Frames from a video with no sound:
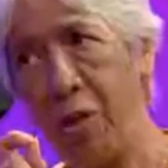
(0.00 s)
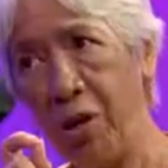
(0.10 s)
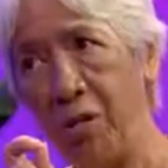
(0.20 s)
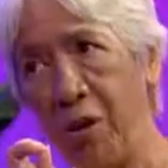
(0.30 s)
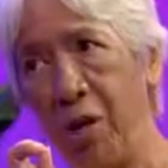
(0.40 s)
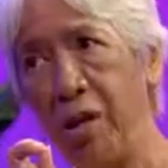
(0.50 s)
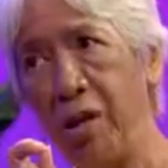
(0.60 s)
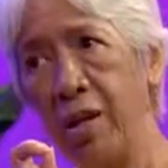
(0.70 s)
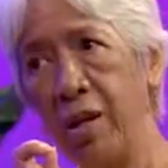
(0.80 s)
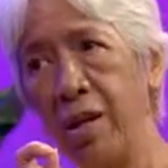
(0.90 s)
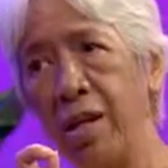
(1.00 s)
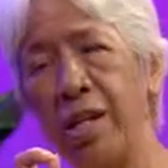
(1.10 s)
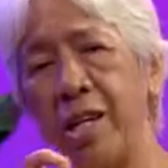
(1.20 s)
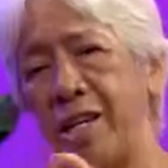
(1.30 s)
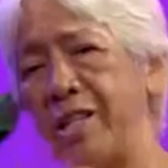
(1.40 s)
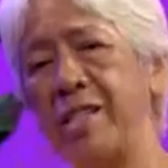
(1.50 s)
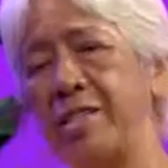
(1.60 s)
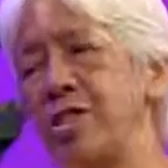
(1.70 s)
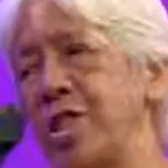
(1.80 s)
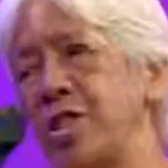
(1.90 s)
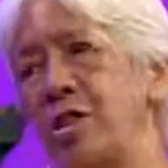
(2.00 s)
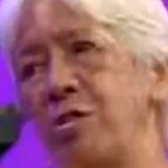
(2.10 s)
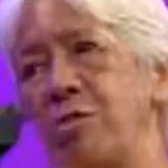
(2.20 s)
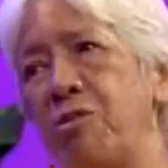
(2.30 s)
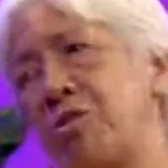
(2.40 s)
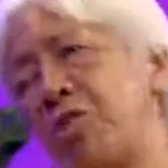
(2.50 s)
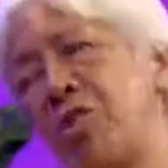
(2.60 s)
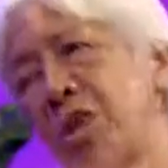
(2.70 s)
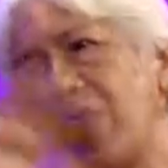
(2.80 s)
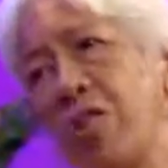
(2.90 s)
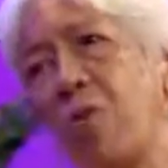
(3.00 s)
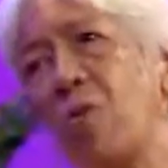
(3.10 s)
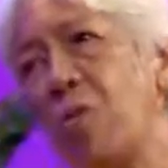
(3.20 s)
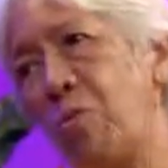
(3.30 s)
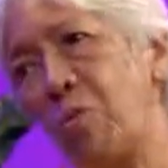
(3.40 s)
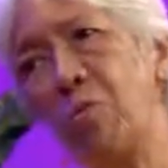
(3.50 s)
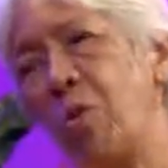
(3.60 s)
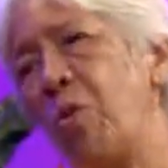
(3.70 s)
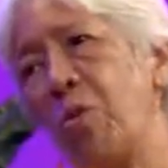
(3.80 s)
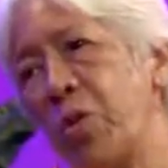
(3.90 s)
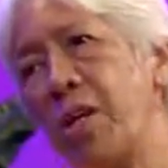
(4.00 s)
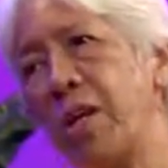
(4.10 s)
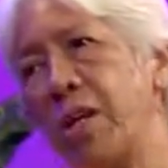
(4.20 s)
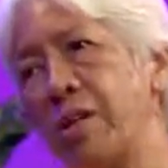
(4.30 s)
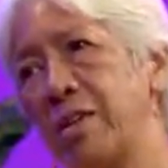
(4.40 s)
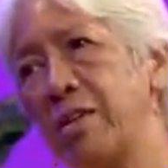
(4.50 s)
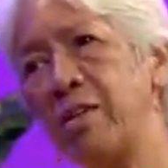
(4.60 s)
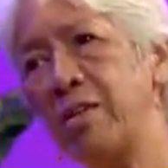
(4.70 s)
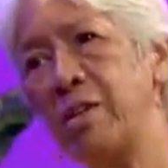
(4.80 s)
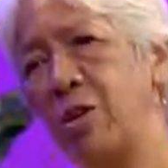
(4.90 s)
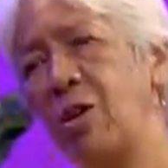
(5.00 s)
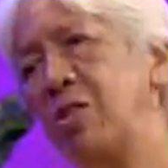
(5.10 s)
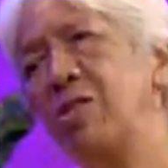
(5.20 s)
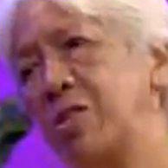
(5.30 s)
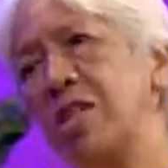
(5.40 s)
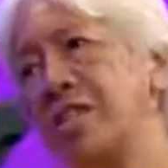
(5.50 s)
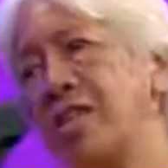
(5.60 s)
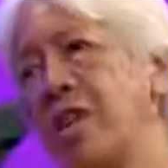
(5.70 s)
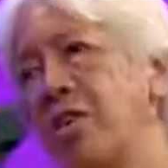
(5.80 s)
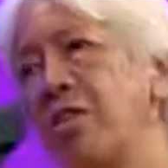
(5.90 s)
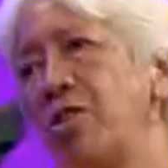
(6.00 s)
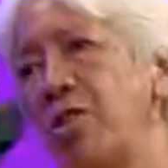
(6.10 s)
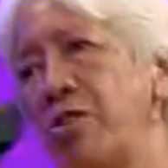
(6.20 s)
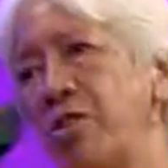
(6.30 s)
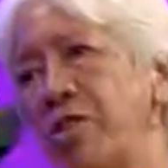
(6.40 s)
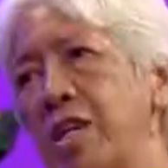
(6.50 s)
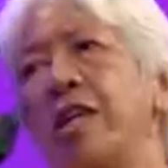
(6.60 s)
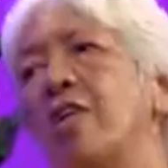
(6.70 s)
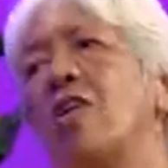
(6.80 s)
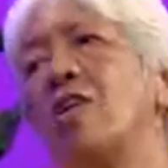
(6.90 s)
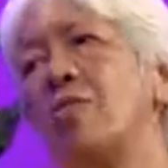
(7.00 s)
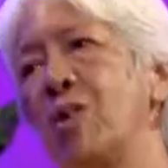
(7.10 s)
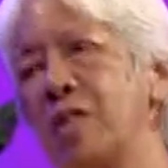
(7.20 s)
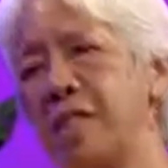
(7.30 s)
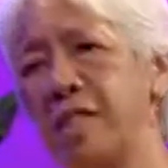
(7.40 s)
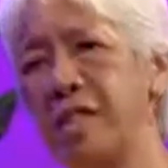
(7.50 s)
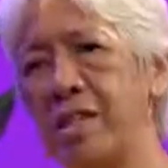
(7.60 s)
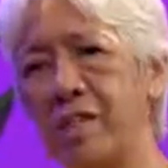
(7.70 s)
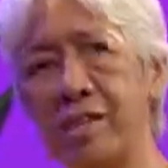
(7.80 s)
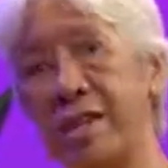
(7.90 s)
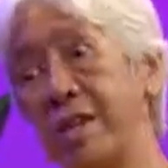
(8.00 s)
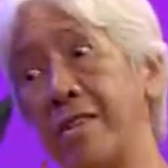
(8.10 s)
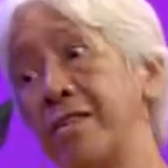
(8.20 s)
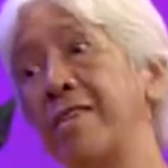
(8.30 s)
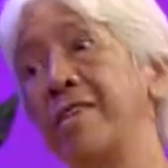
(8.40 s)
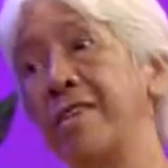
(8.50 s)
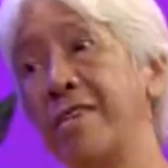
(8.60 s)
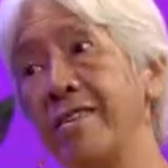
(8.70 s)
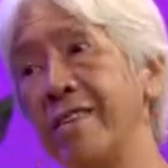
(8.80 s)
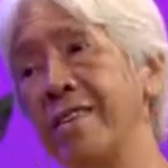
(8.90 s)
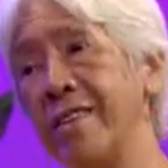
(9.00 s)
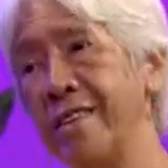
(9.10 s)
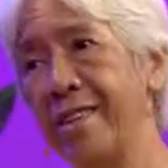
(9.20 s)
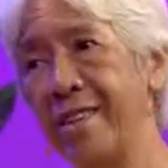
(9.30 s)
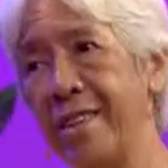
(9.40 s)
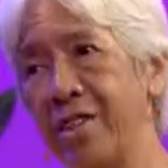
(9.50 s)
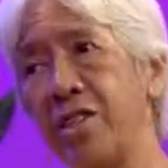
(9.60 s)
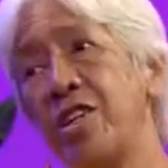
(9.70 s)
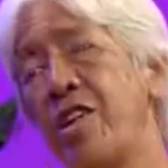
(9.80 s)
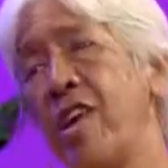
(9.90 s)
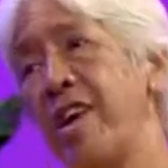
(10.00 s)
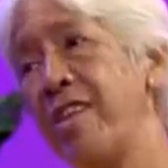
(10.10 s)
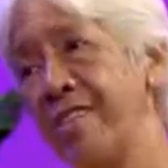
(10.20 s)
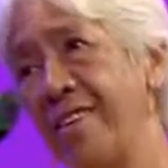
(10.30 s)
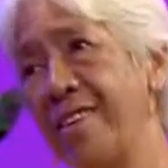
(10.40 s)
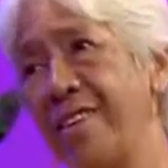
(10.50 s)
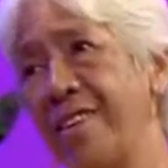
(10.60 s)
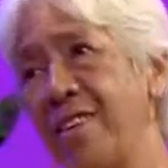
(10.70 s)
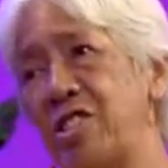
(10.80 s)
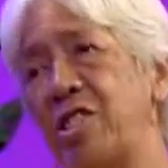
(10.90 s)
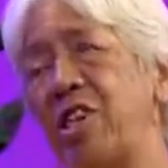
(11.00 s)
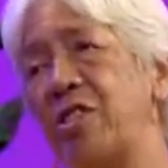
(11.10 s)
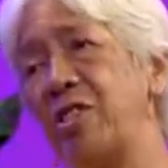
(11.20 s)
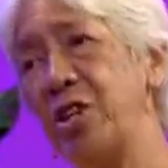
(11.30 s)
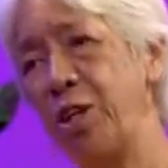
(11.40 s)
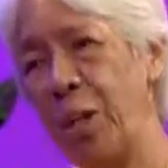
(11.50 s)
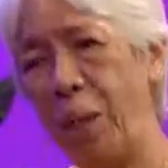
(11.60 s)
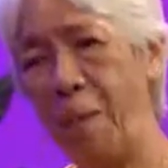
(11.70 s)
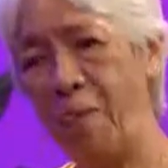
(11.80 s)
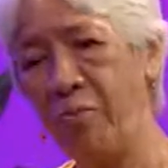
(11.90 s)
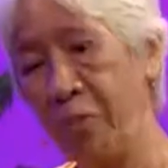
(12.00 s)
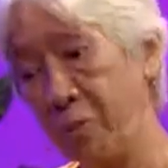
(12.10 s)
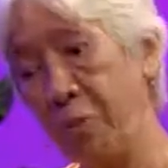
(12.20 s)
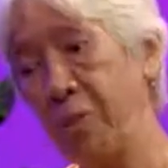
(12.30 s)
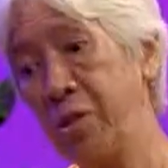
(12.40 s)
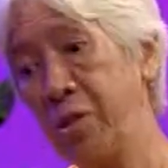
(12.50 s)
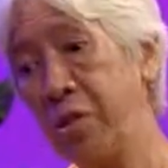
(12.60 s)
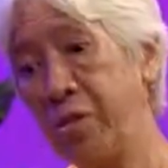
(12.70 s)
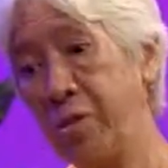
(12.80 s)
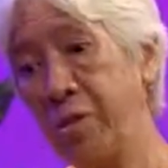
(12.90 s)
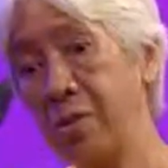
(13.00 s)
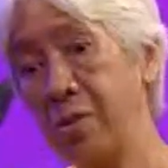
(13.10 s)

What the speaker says: part of it. It doesn't take long before you got the whole thing. They're all stuck together. You have to take it all at once, and then it's like a good thing. You can get high. I said that earlier. The purpose of,